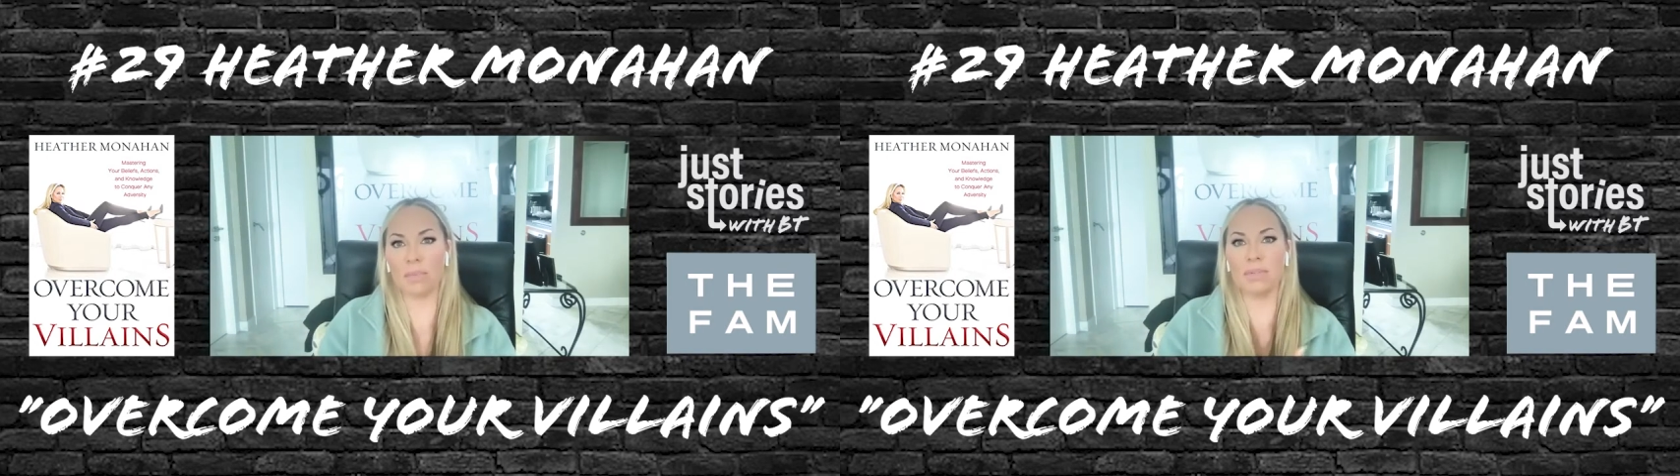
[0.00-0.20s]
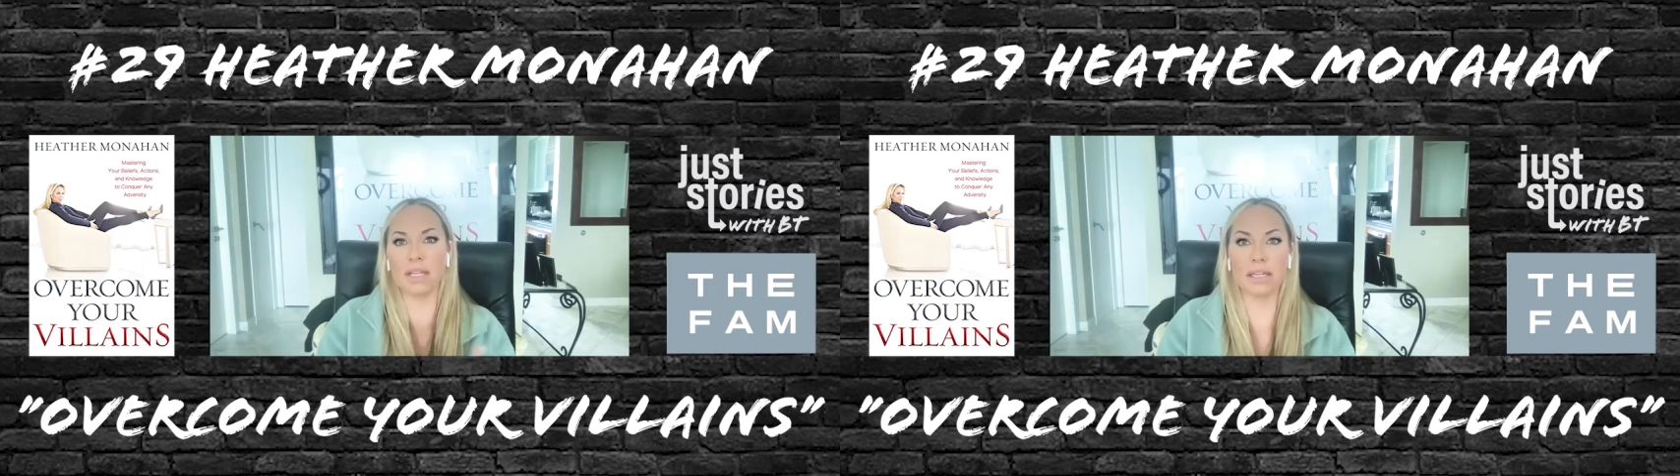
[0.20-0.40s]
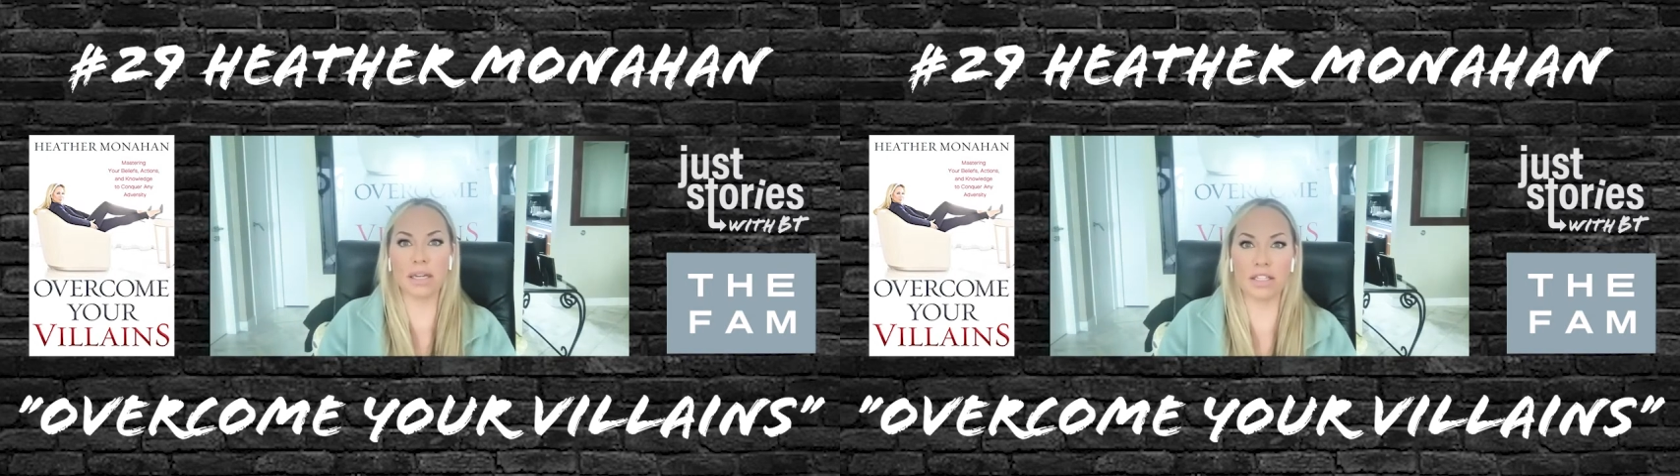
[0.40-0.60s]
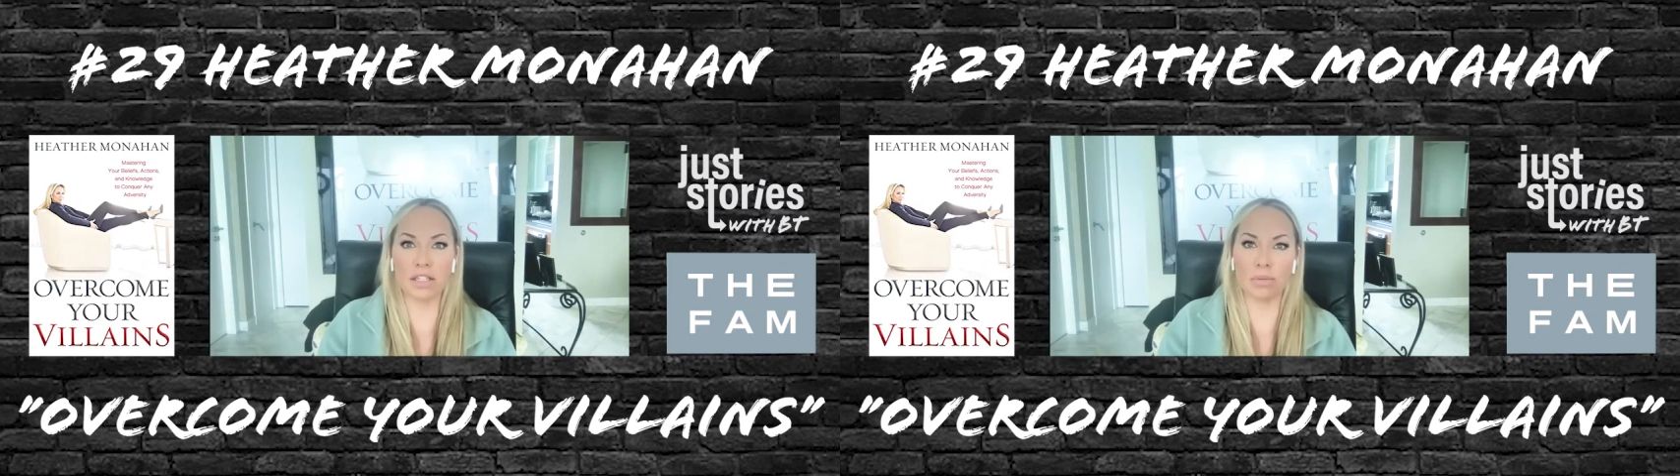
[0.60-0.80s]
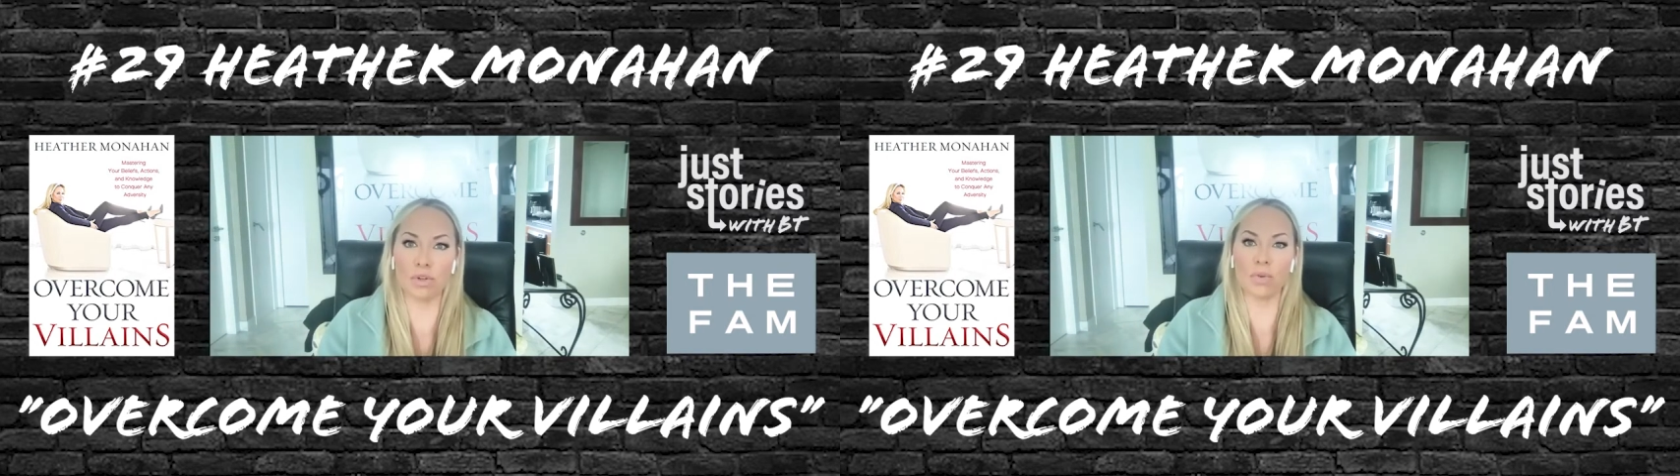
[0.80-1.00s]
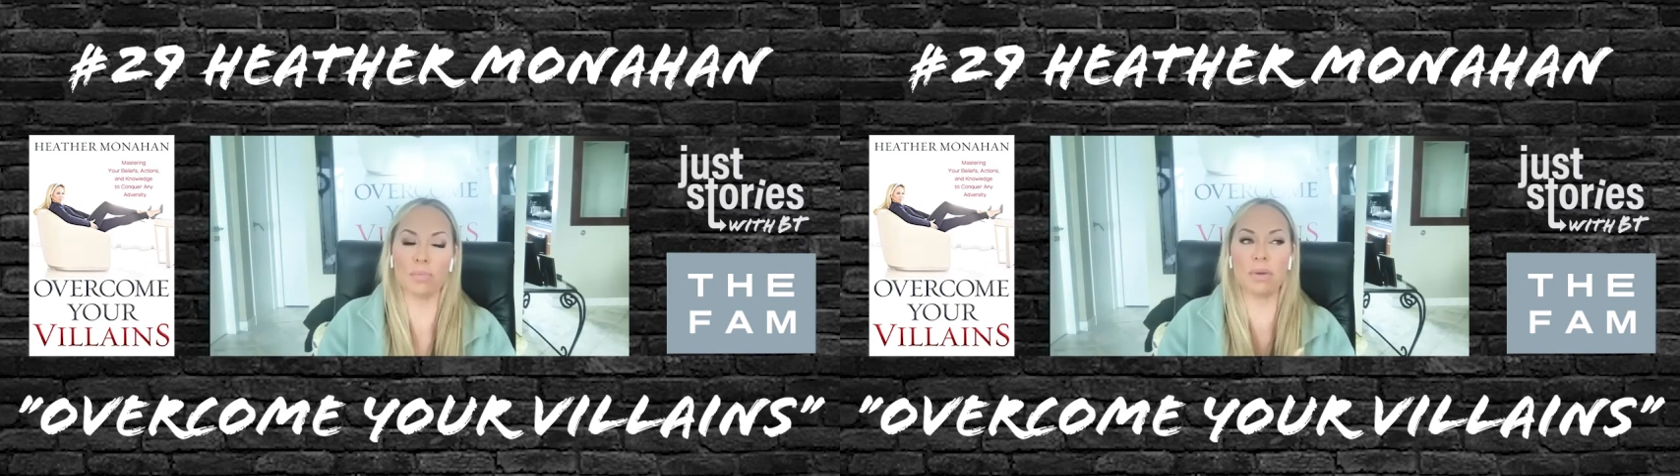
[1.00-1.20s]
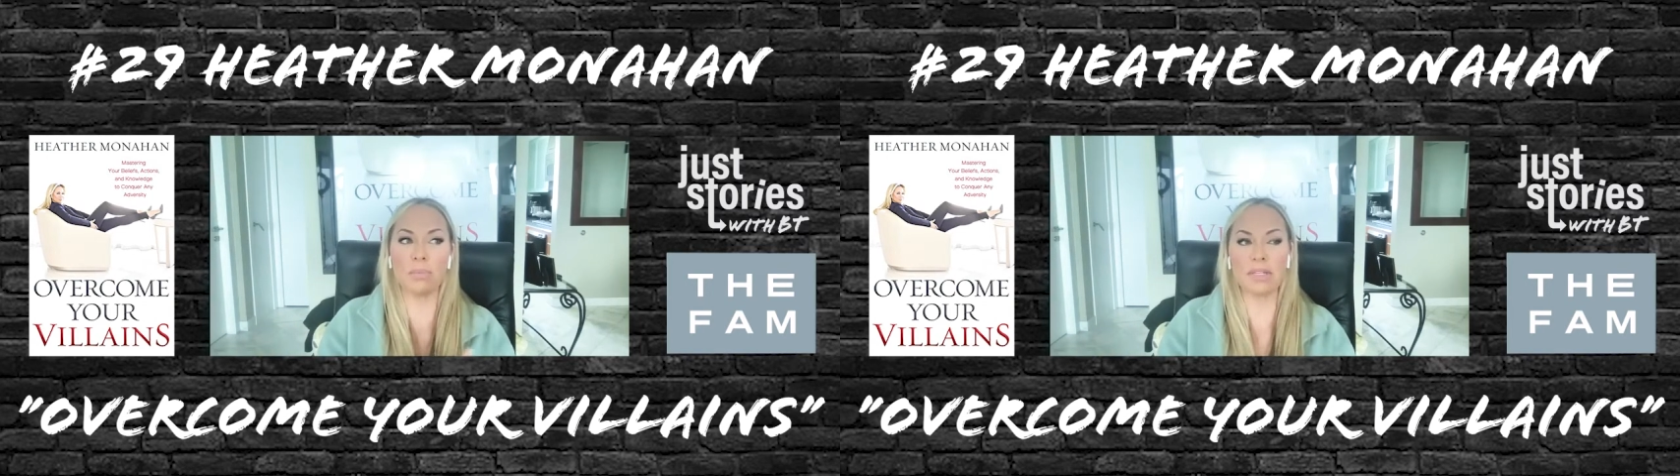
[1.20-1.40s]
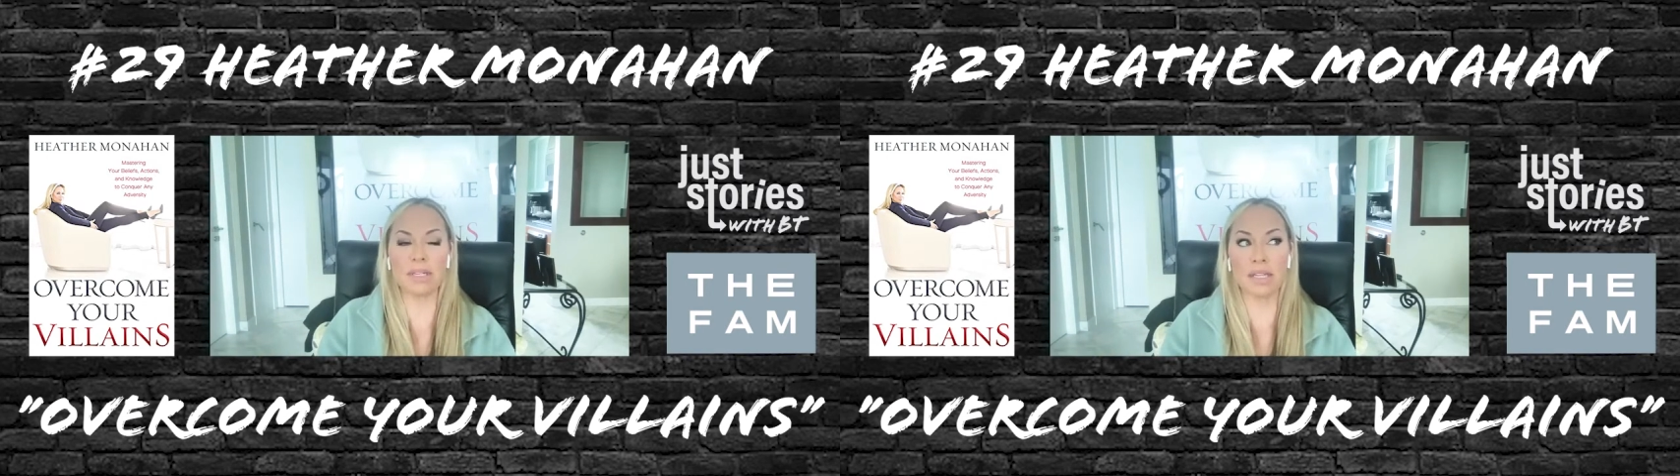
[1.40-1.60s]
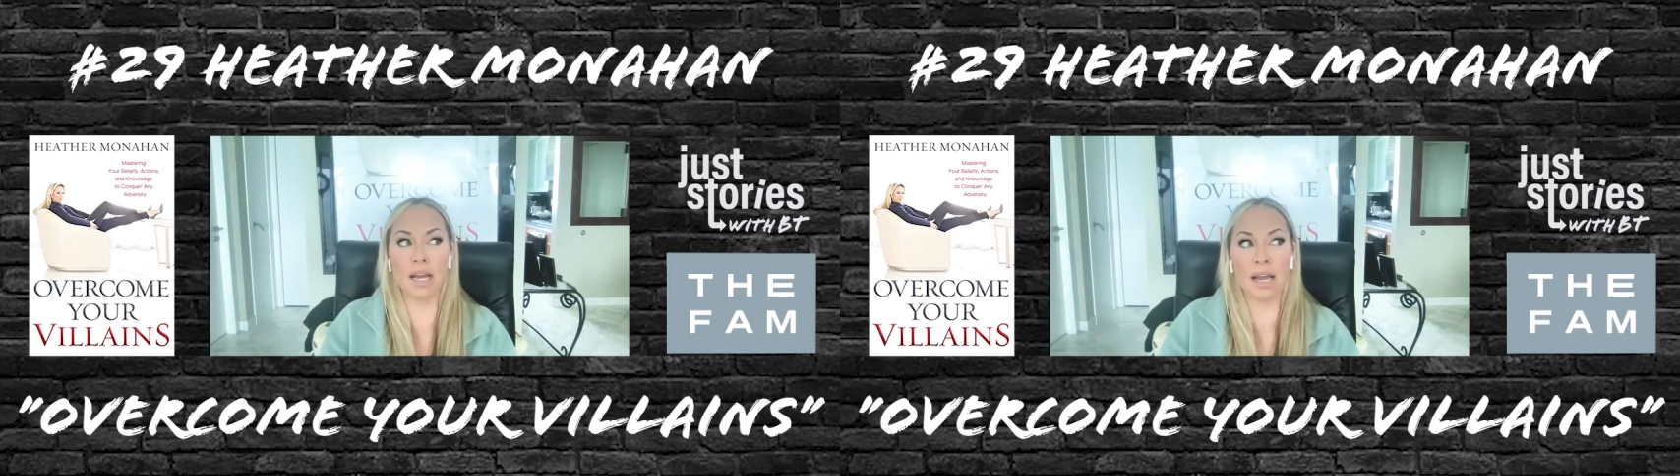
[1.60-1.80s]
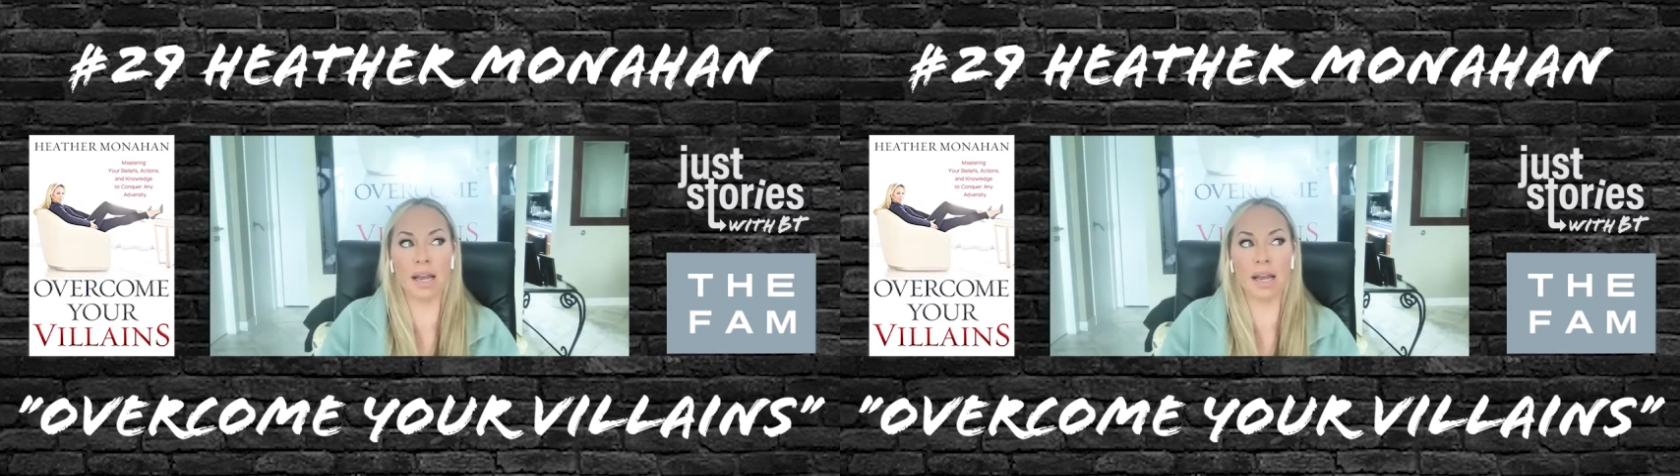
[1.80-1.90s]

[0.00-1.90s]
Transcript: upselling customers, repeat business.